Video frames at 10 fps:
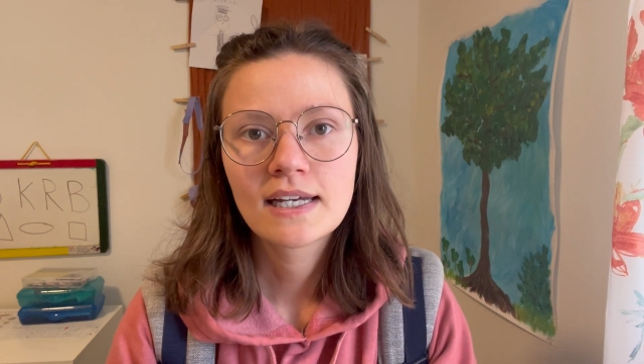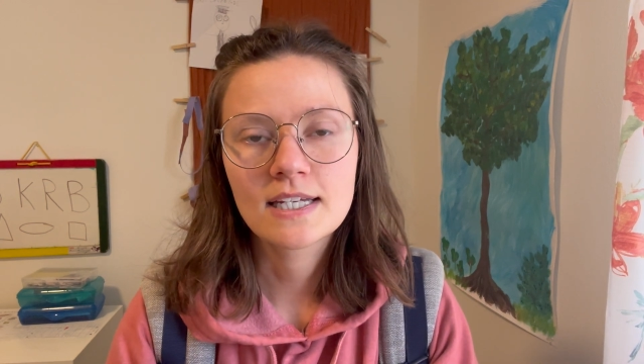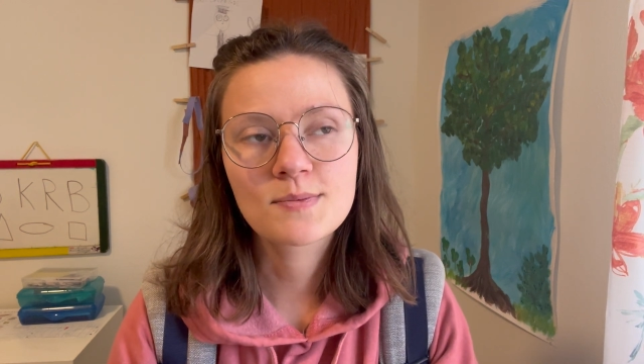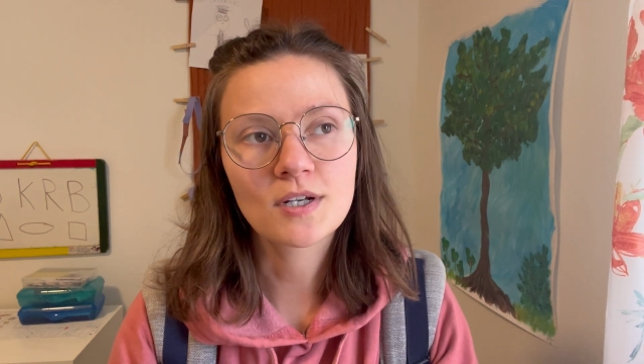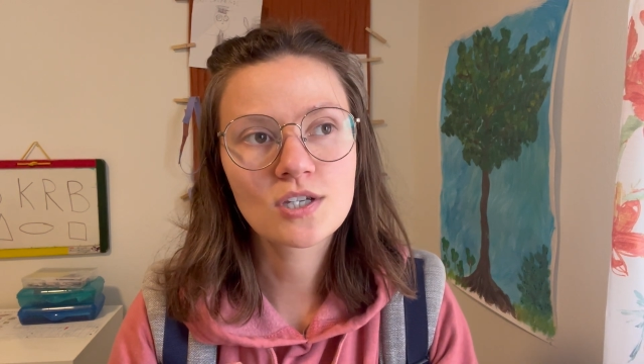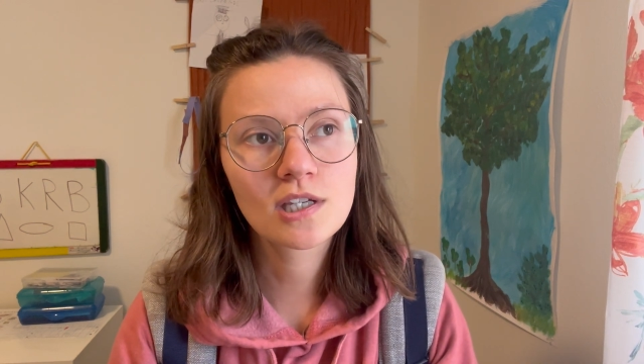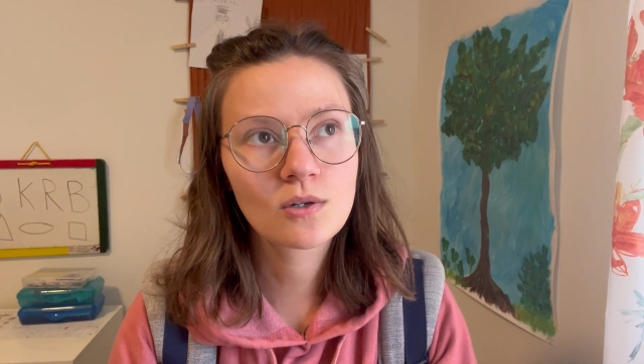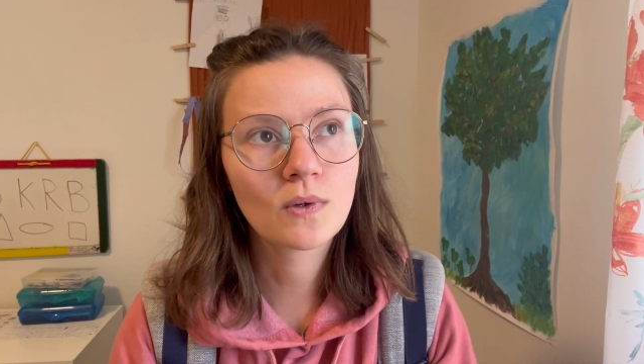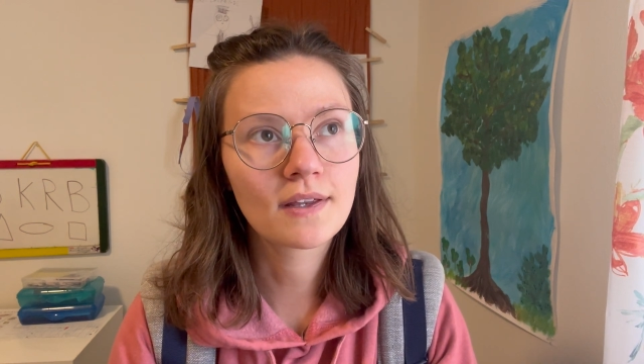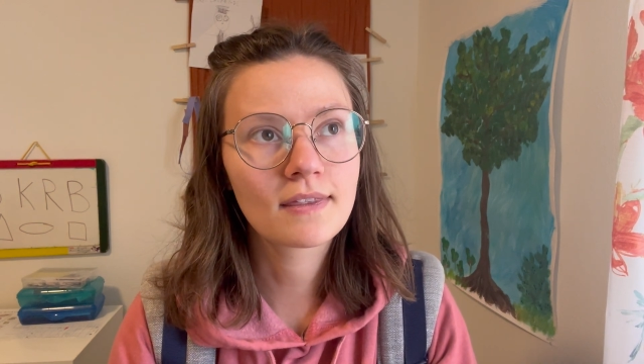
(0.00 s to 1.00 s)
especially
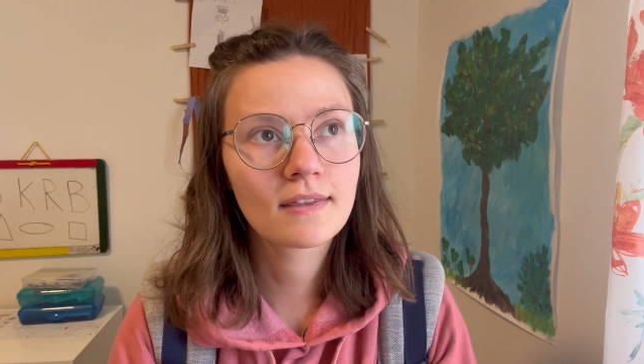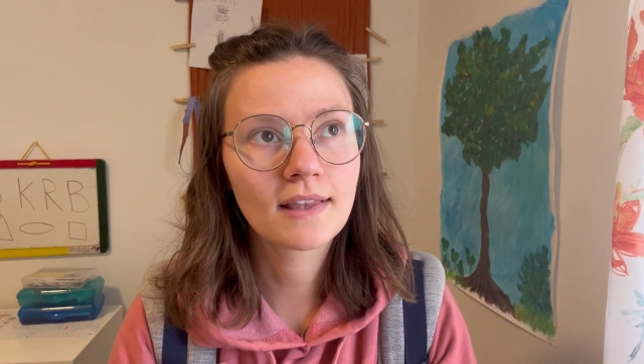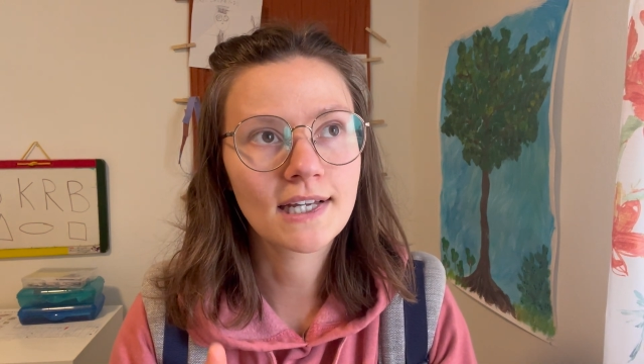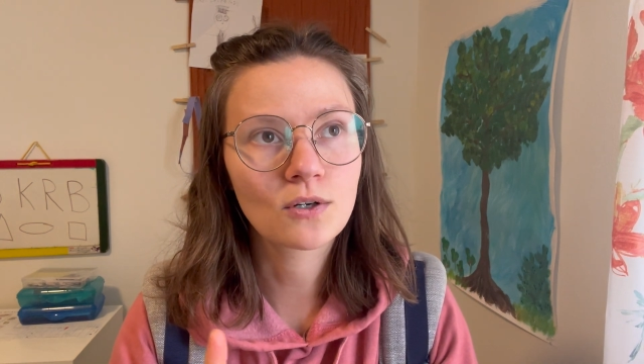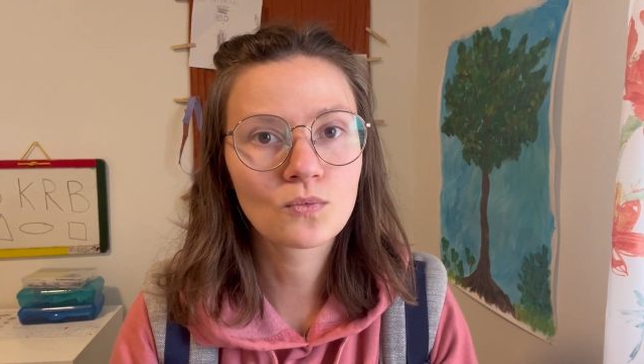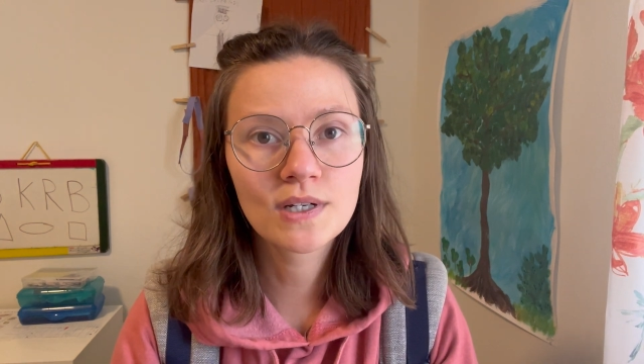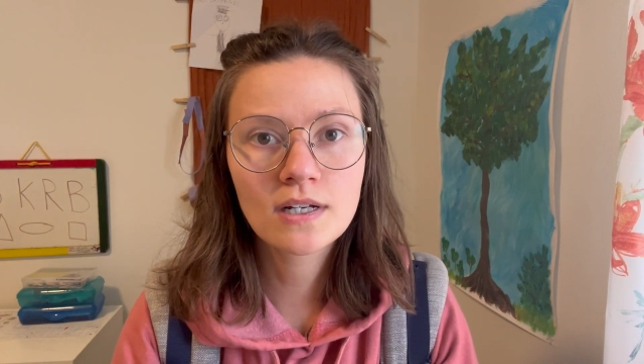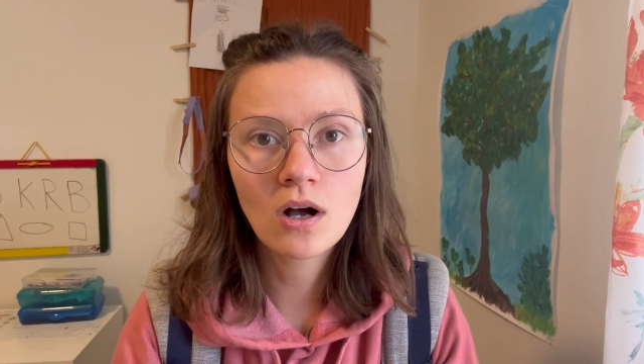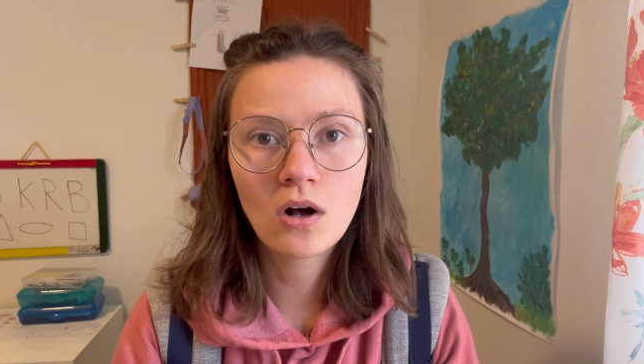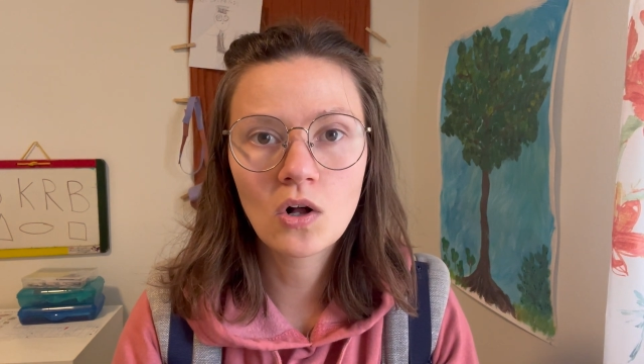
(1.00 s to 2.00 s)
with like
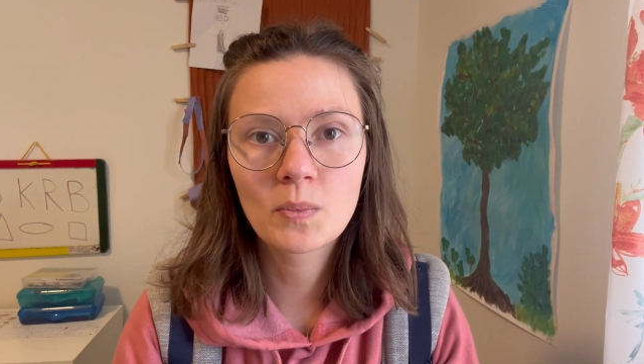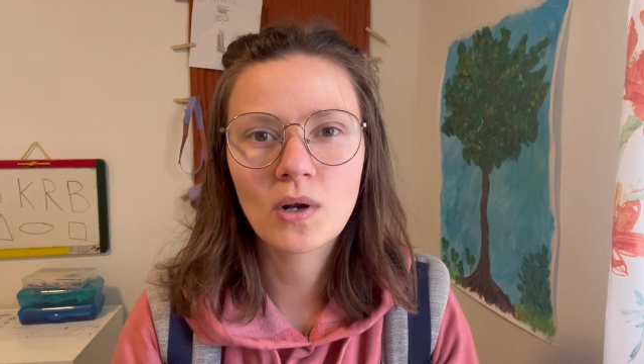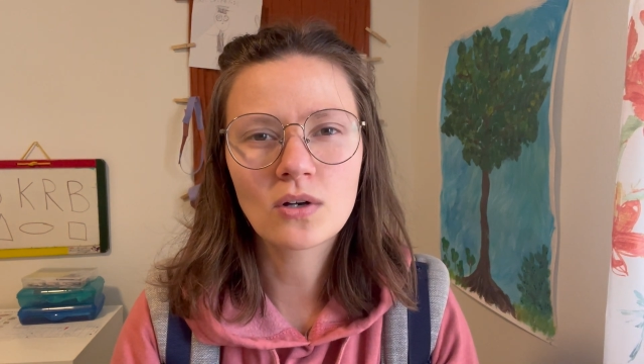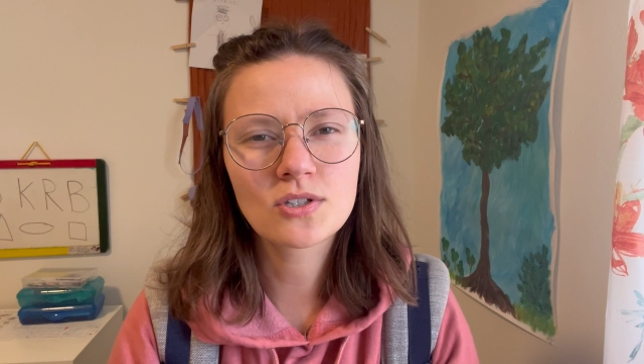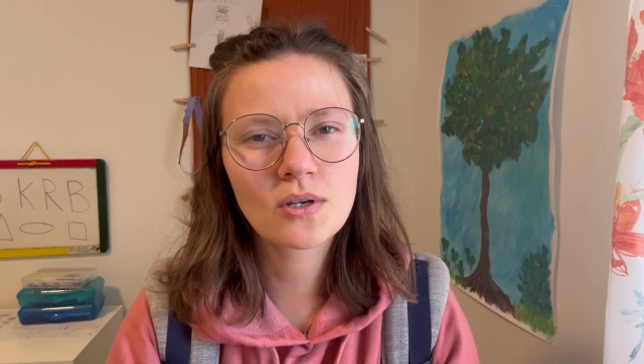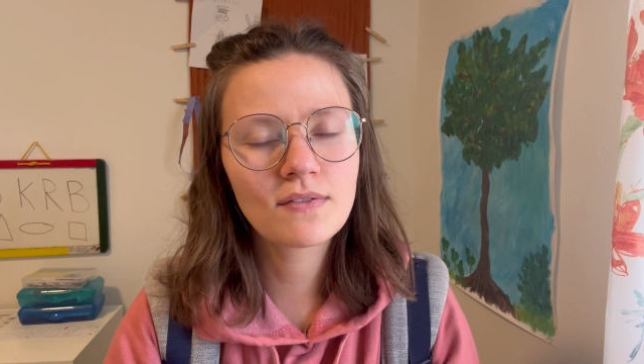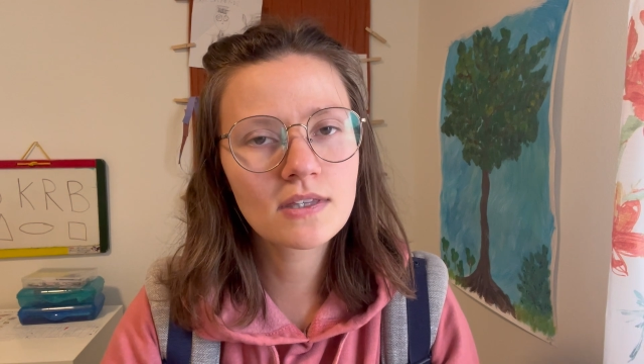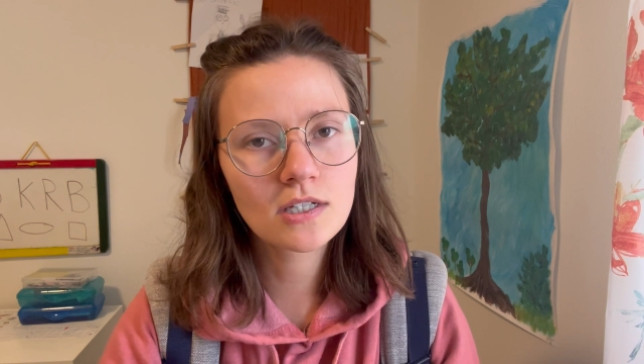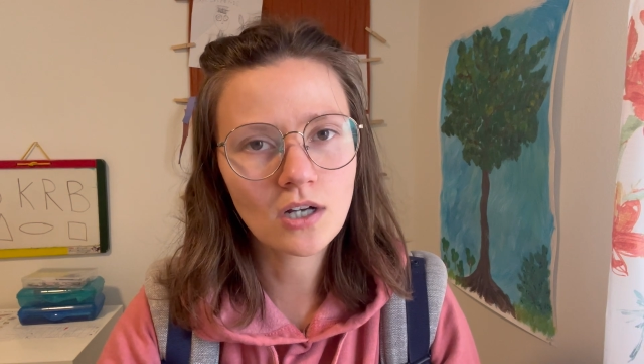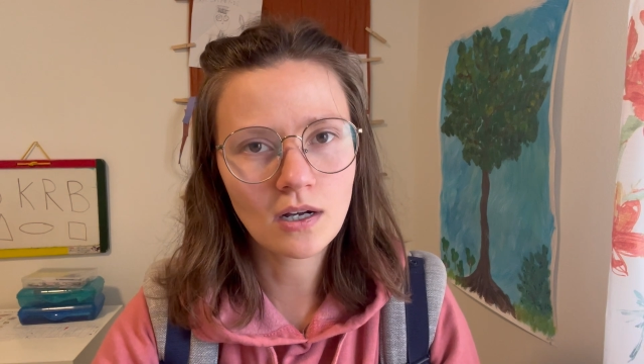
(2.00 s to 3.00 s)
recall, but also giving
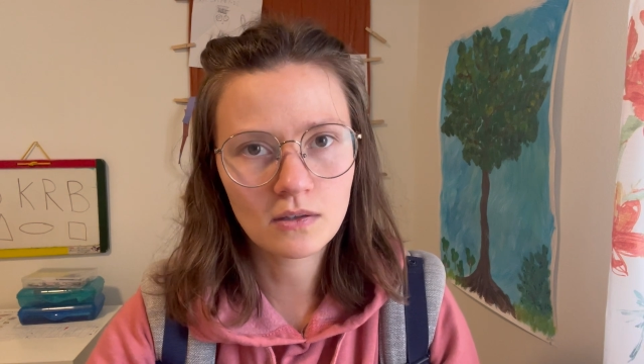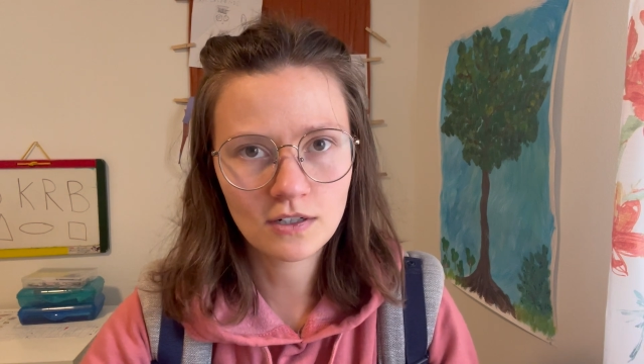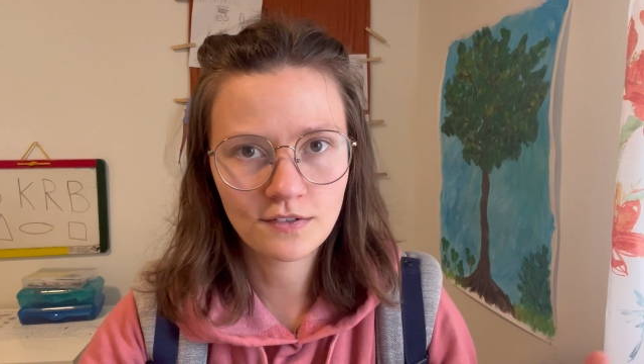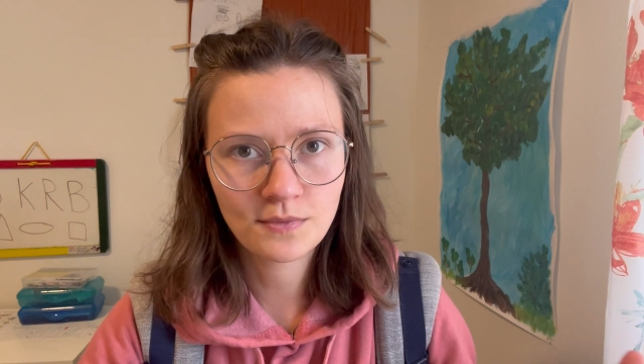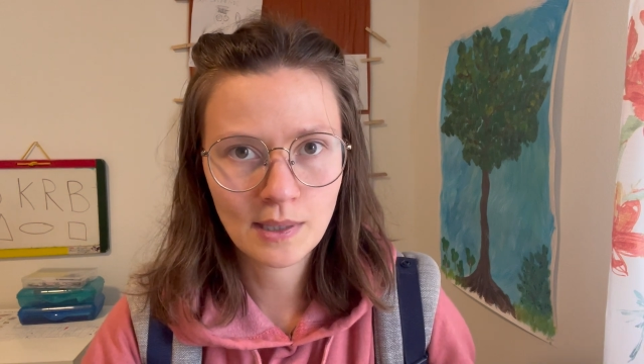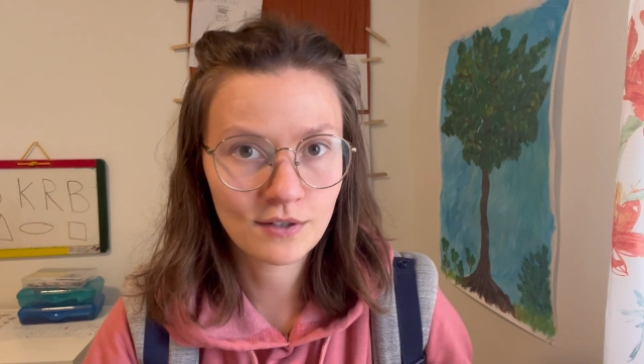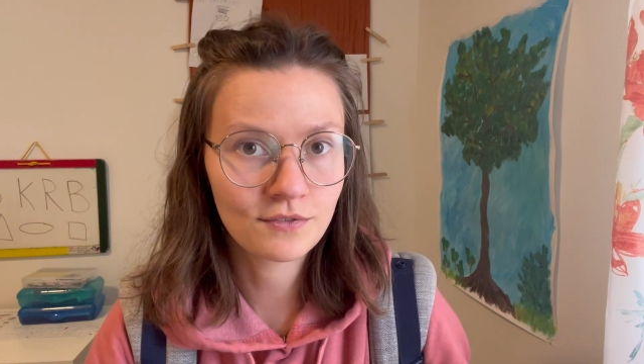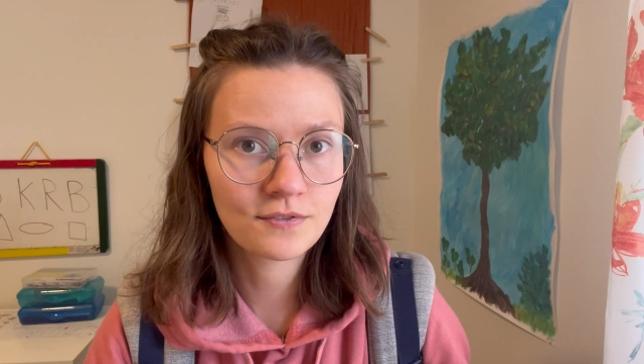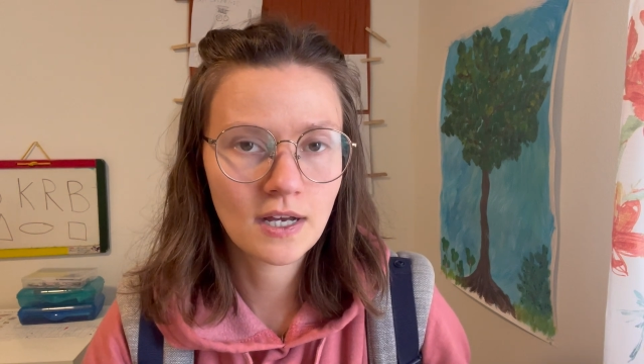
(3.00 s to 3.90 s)
the dog a little bit of